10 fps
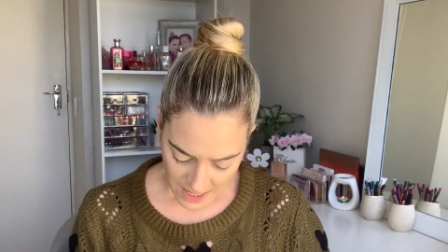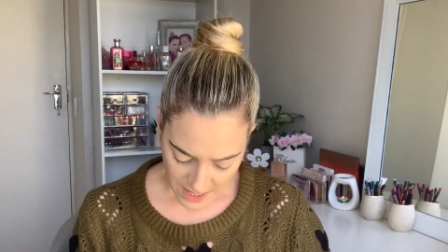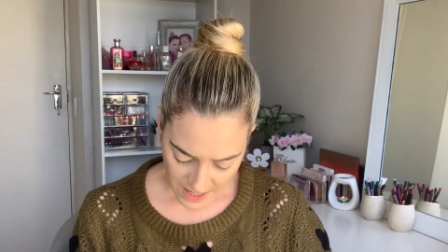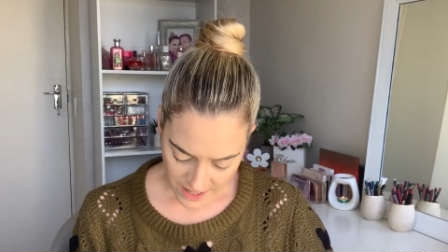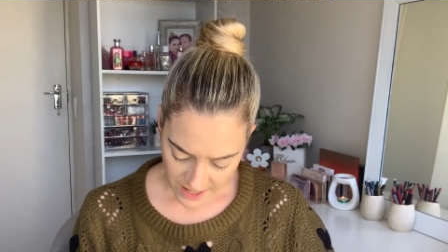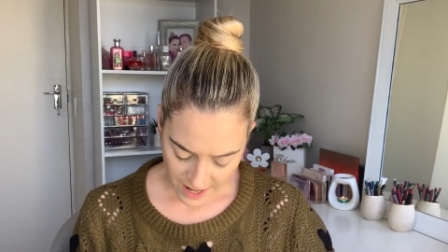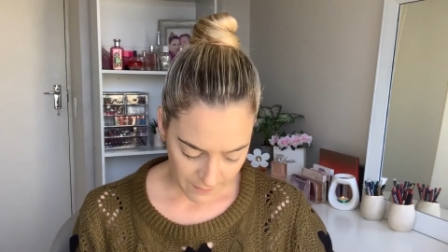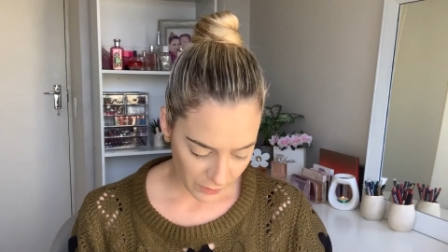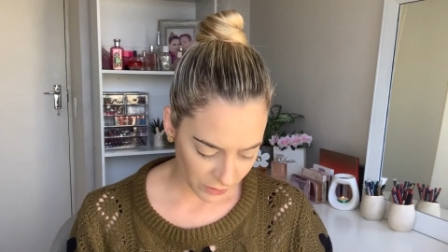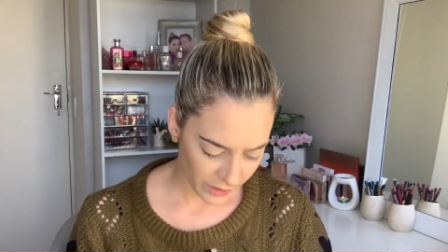I
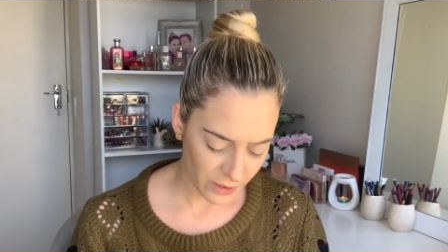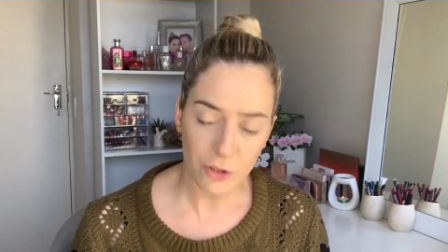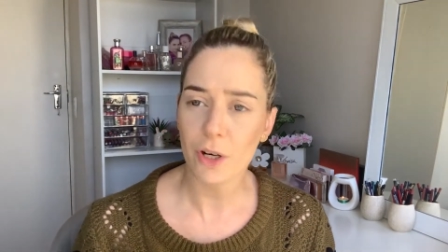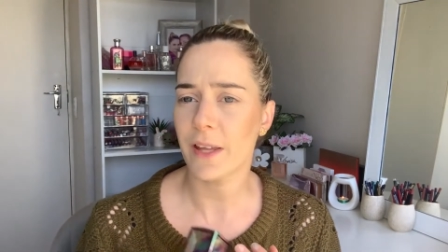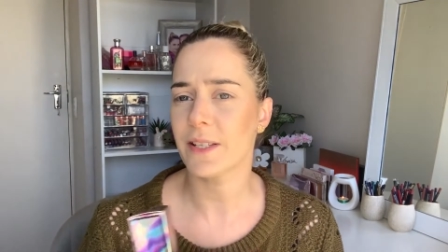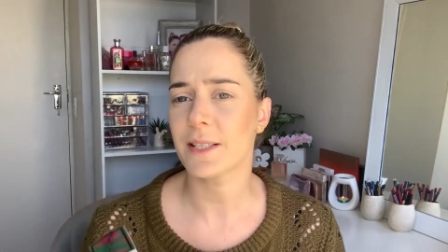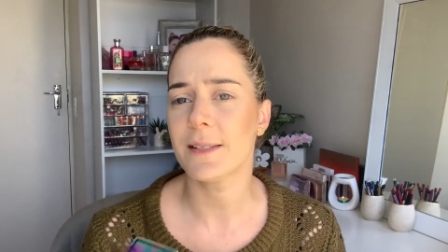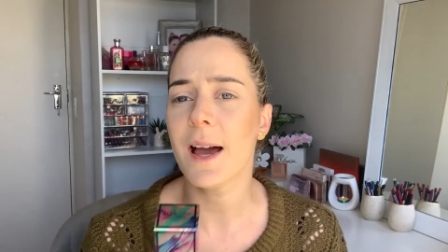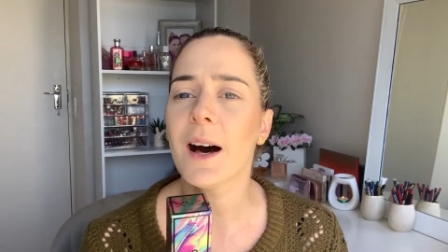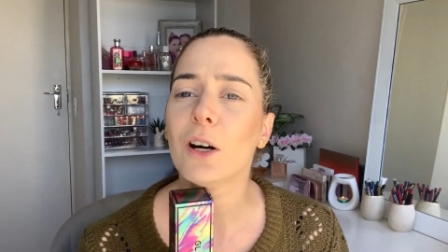am not going to try
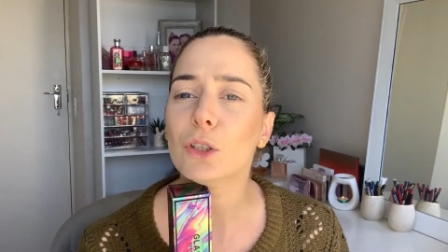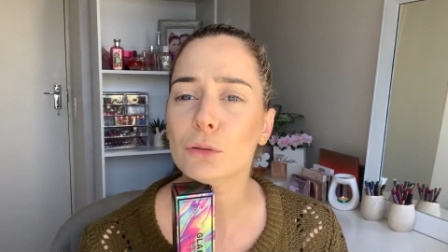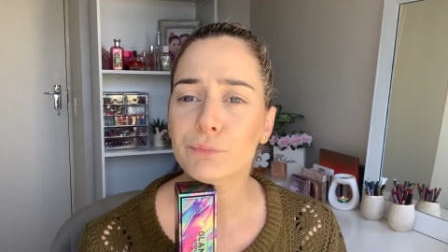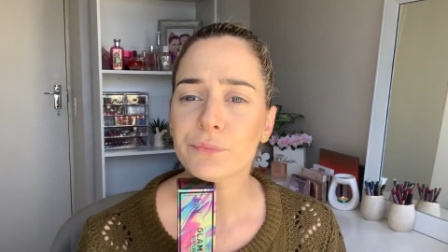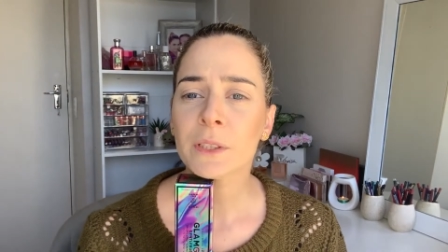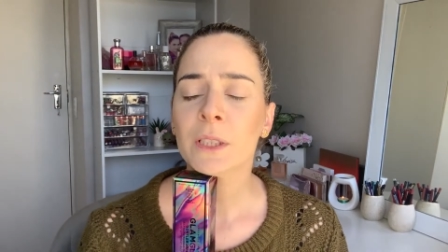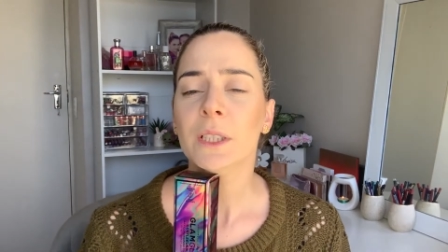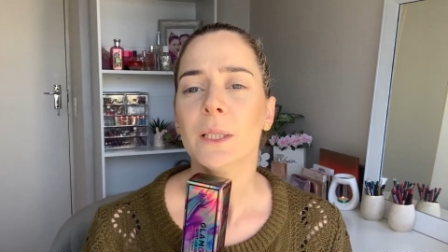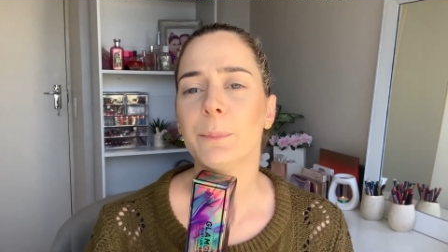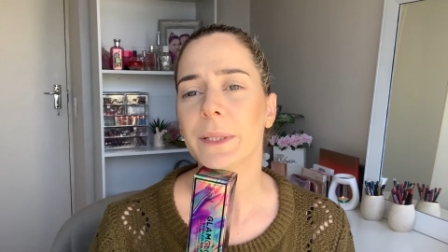this now,
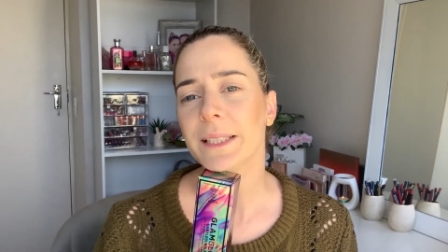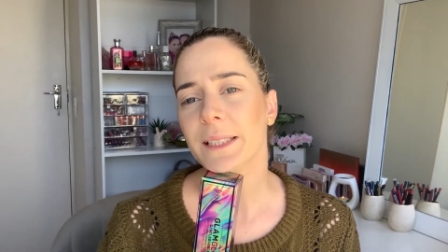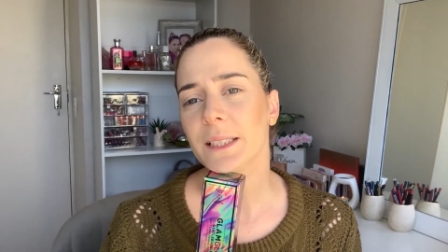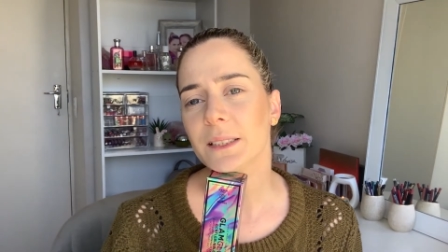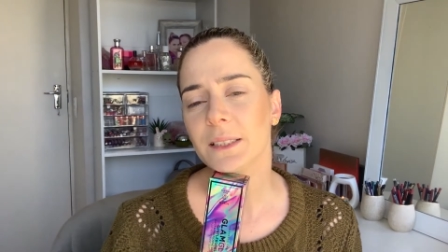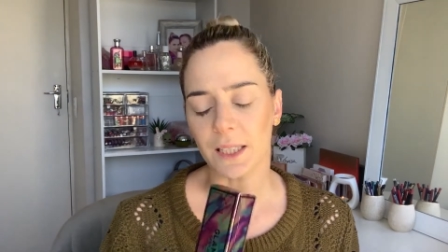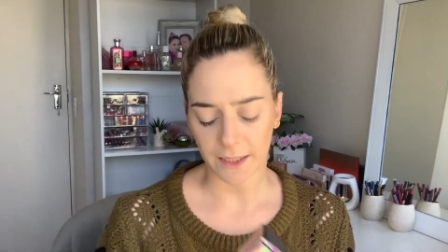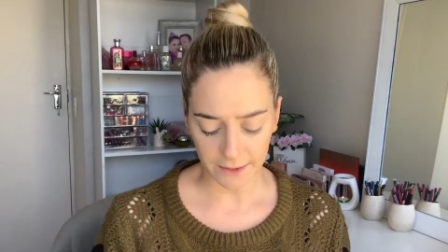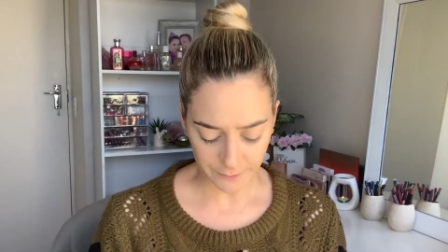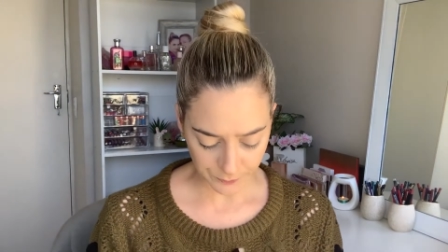but
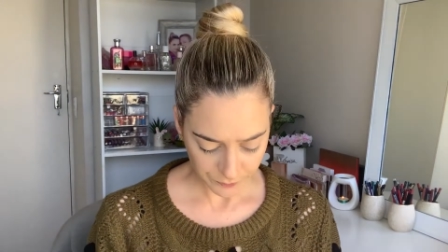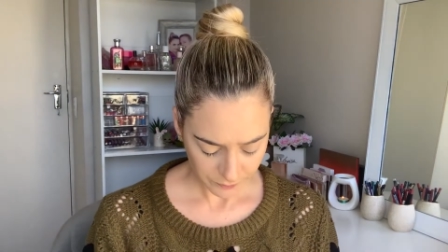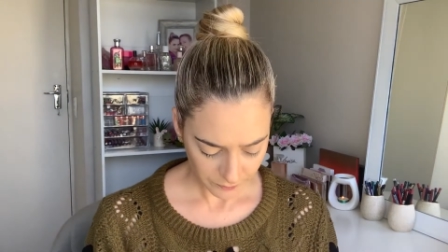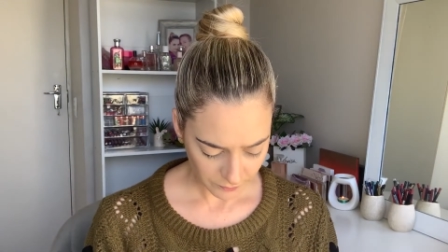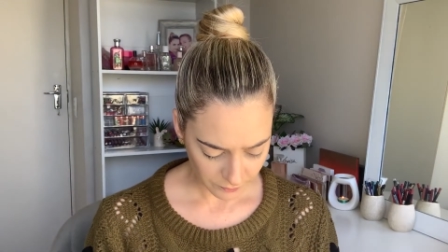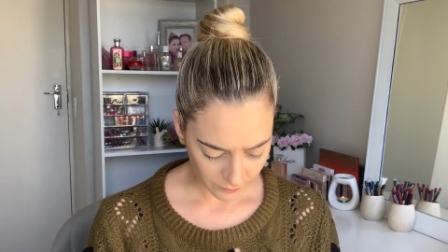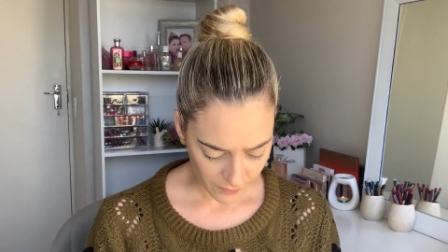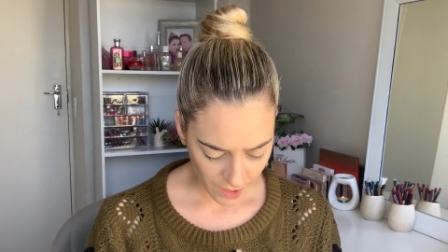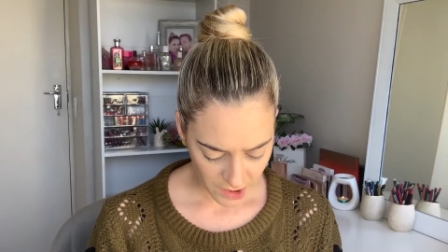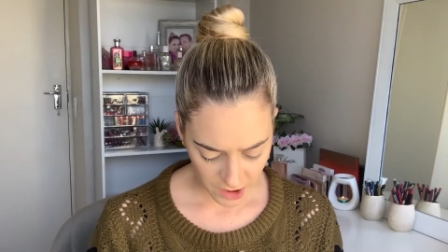um
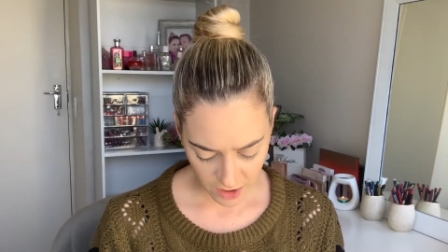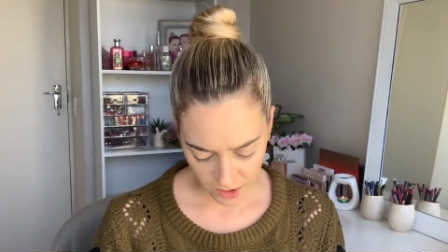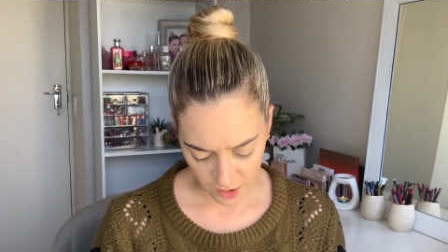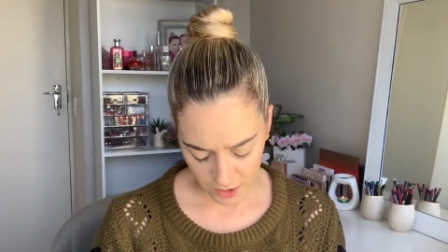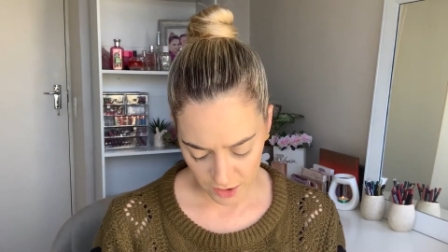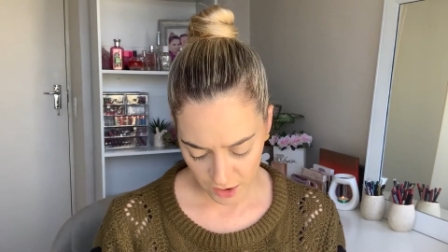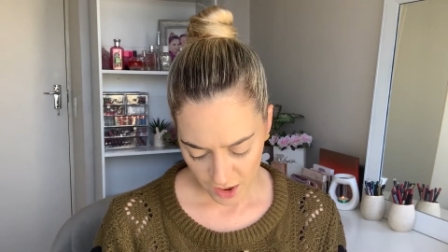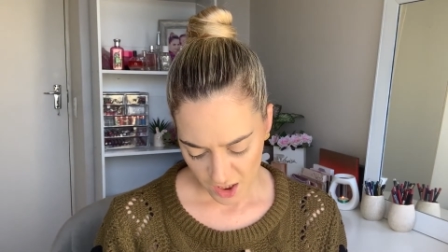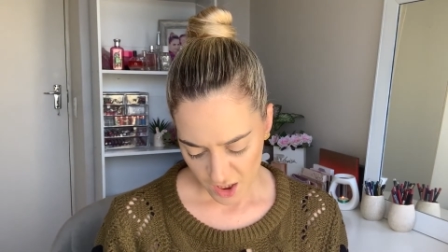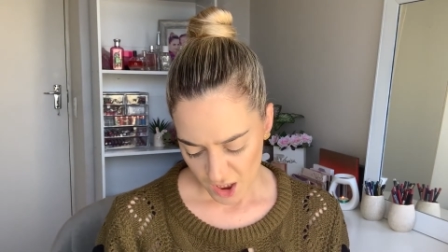yeah
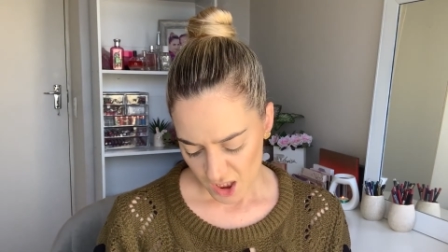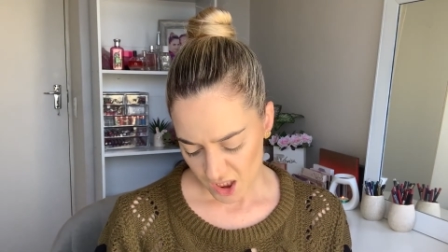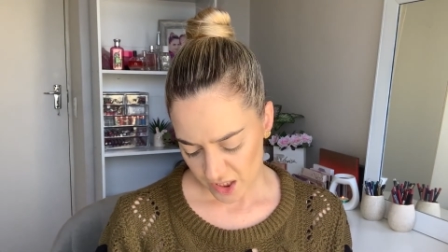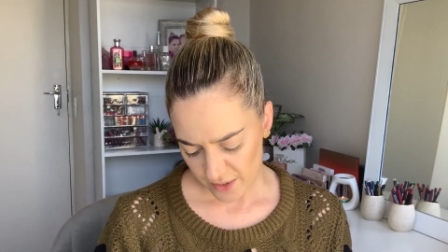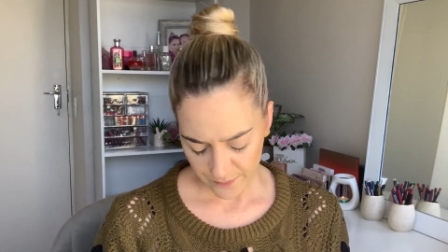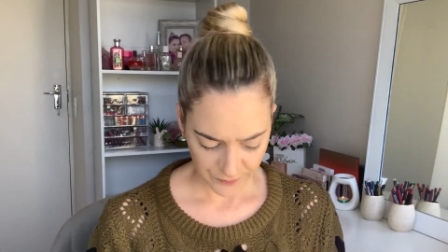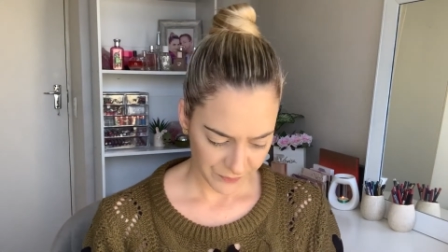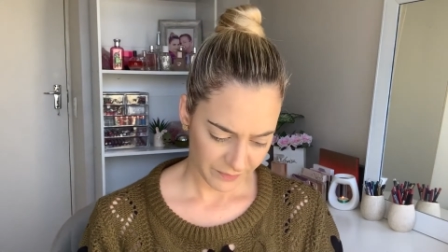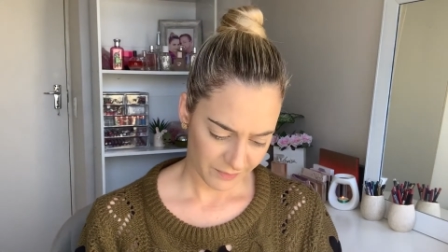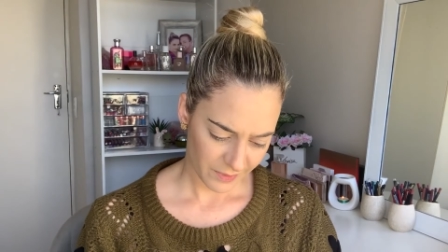um